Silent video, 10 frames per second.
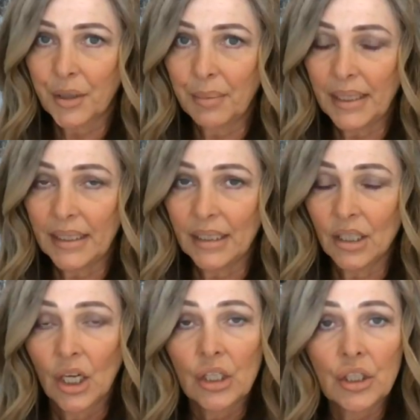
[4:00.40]
to the
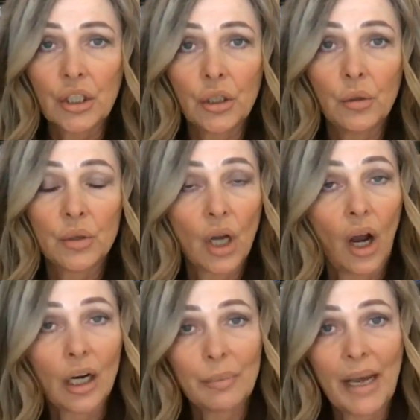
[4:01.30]
meeting to
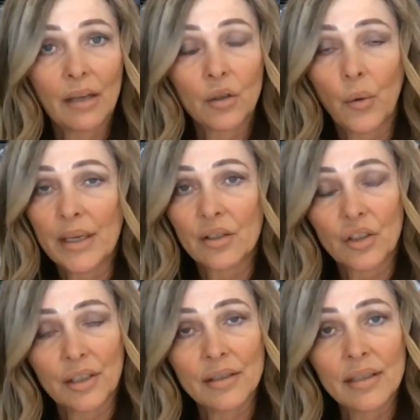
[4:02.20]
talk about
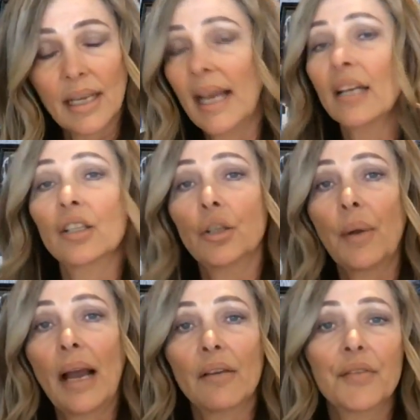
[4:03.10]
questions and to
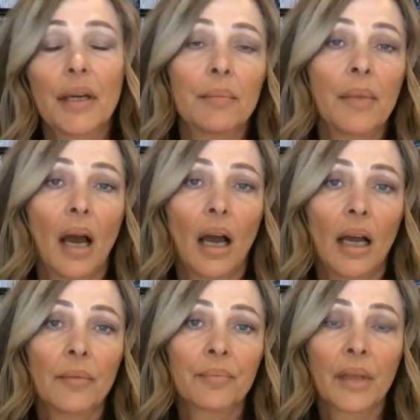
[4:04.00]
have them
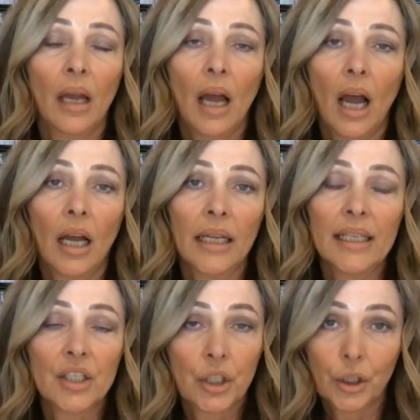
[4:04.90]

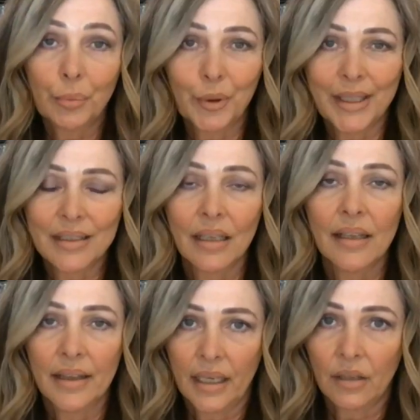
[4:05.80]
interpret
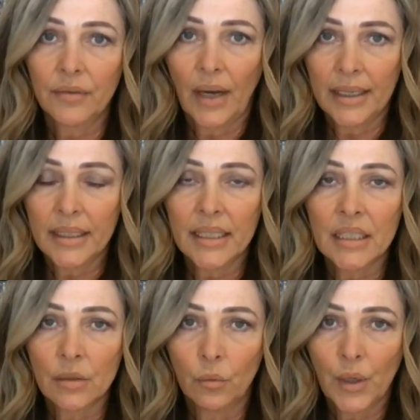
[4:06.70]
their
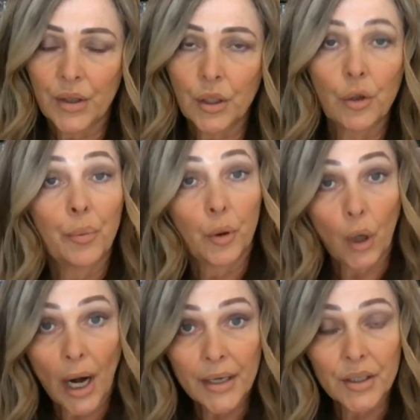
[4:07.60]
findings with you
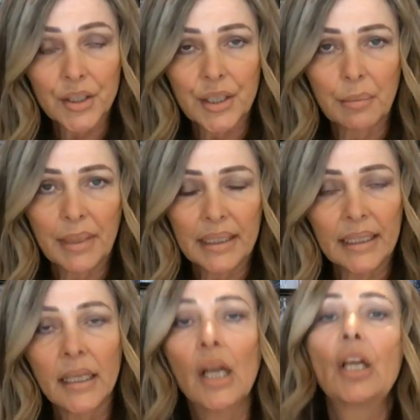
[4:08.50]
prior to the
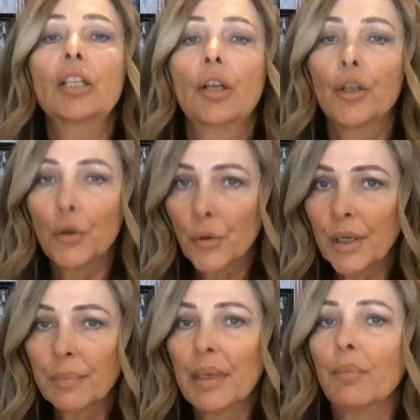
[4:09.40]
meeting so you
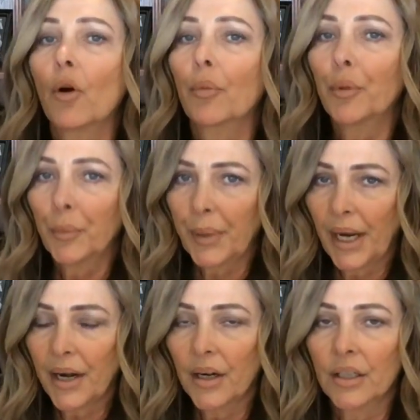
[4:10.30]
can be more
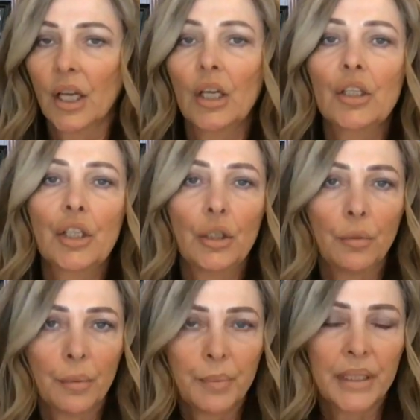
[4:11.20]
prepared
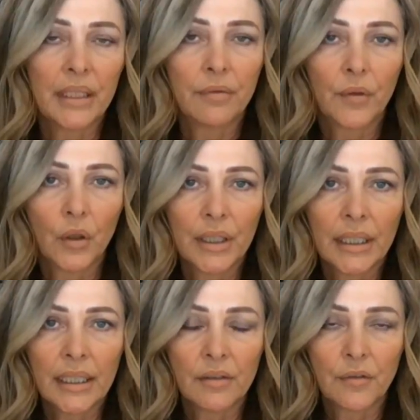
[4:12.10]
to be
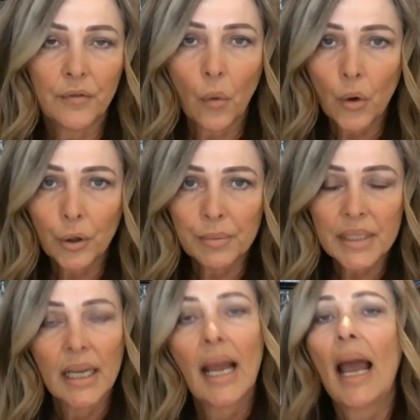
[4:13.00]
fully informed
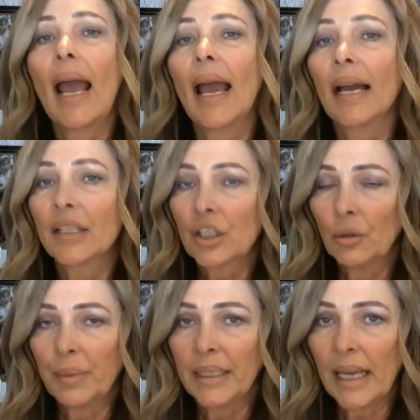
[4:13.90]
and to
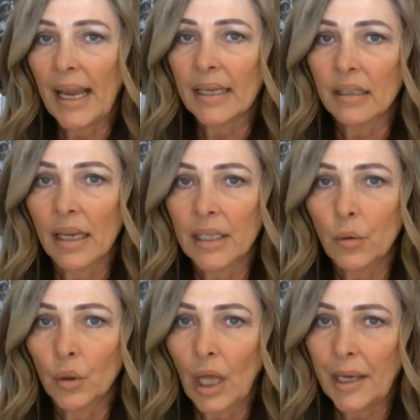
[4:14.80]
be a
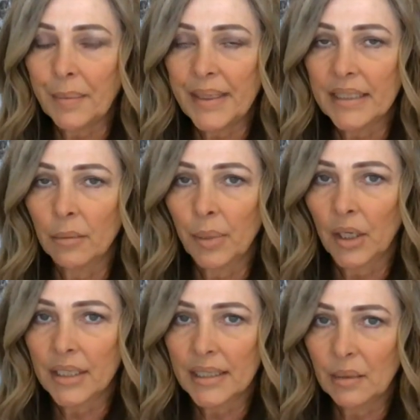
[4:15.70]
equal IEP team
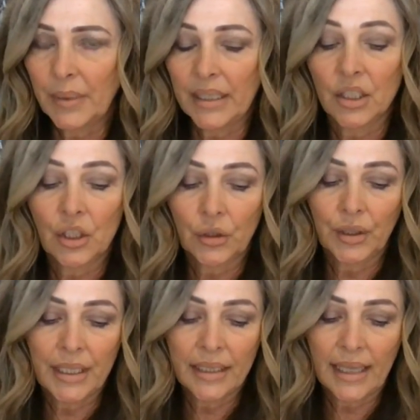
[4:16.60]
participant
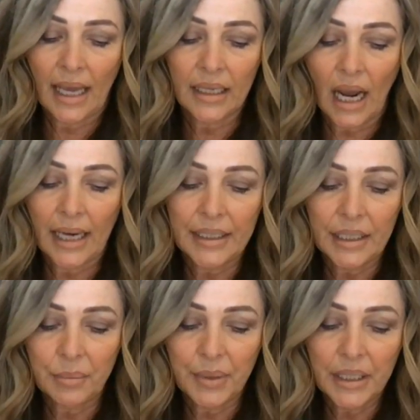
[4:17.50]
during that
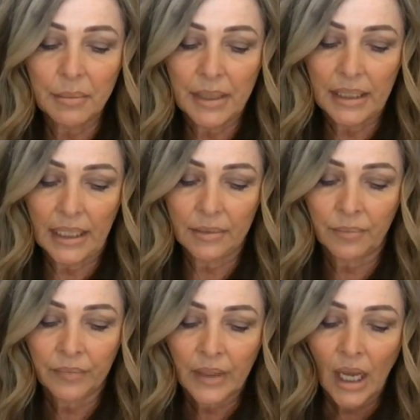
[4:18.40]
IEP meeting.
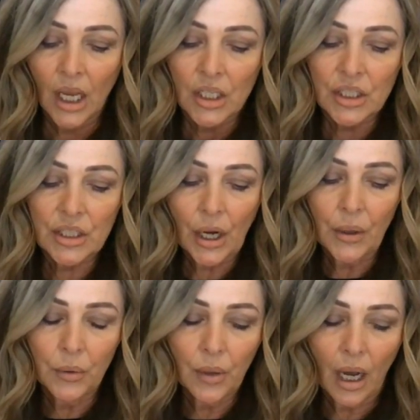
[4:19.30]

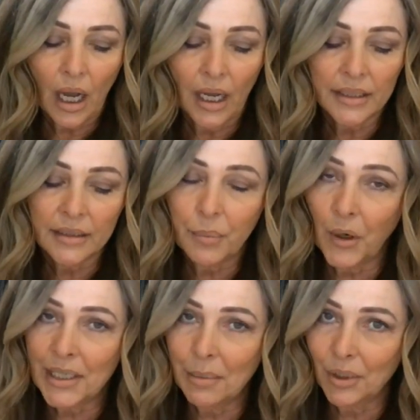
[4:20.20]
So
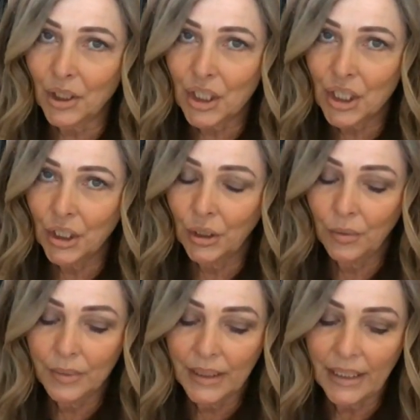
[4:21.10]
point number
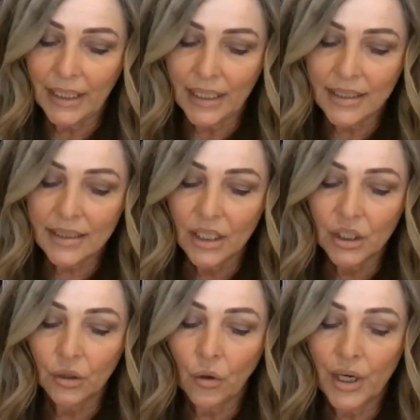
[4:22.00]
two is
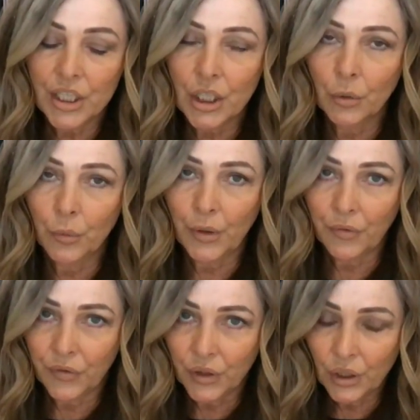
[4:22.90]
you're going to
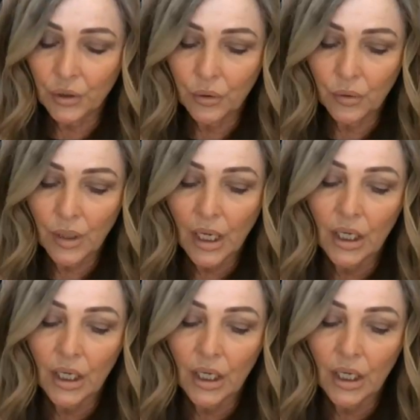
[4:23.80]
review